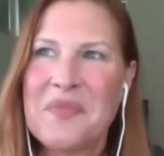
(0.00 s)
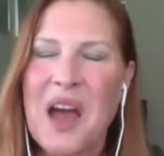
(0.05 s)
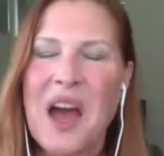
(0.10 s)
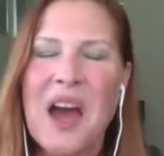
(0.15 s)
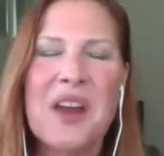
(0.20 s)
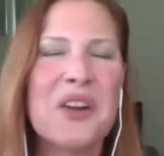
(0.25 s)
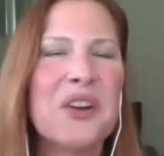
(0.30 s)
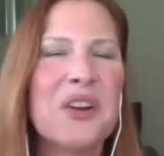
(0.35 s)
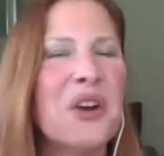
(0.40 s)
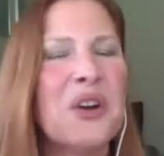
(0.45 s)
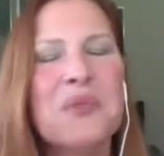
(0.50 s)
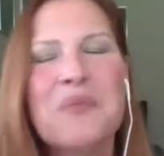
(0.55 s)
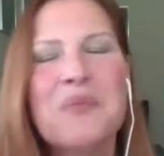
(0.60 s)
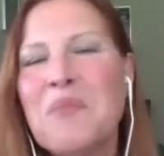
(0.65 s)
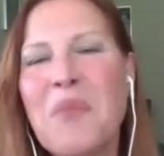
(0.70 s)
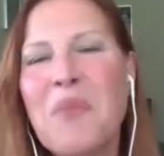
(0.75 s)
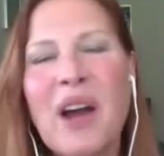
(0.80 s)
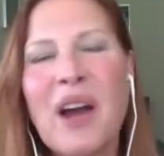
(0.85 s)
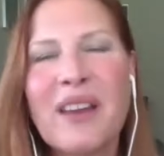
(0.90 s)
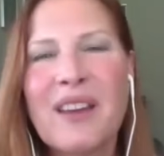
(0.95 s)
I don't know.
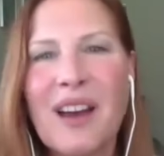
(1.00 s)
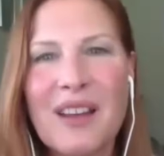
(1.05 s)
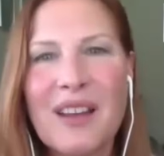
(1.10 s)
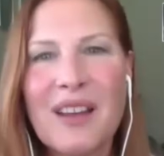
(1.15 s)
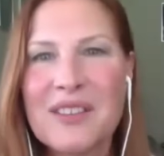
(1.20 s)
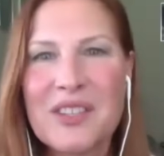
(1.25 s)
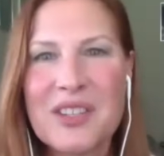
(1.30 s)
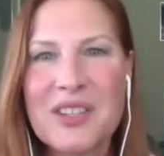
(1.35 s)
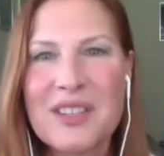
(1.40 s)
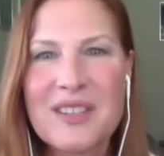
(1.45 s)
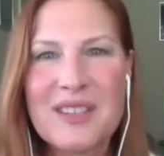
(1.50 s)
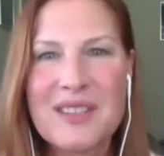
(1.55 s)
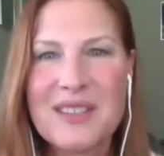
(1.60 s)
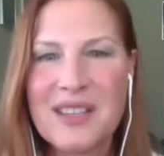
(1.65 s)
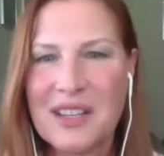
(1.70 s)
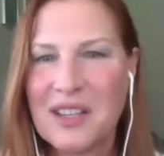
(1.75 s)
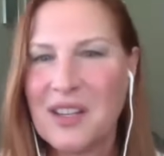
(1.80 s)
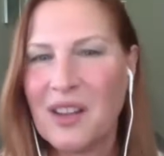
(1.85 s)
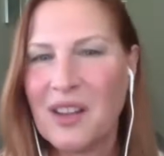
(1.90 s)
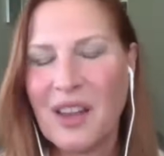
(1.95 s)
My gut just
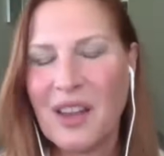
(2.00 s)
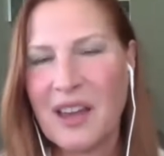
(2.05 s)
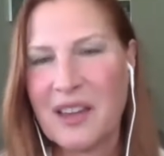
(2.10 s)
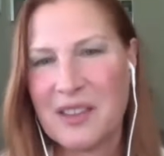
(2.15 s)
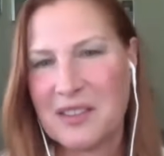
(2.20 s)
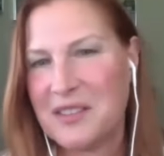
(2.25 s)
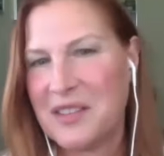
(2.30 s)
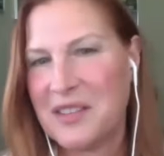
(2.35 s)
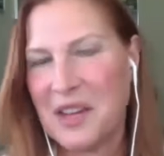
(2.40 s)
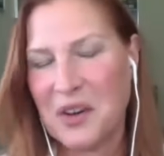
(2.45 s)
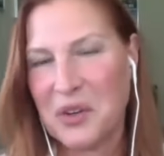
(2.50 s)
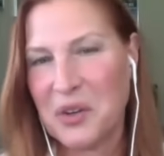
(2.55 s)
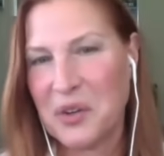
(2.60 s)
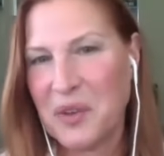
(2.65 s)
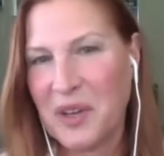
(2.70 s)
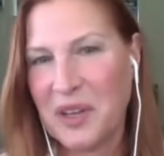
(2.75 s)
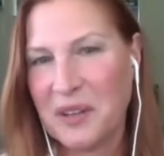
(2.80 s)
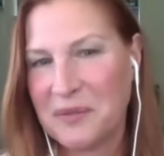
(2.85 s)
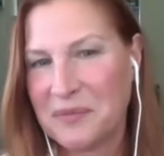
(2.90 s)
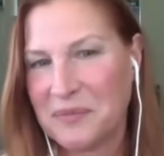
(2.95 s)
didn't like the sound
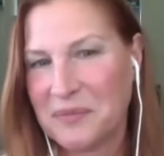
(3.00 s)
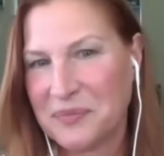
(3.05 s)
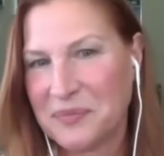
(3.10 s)
of it.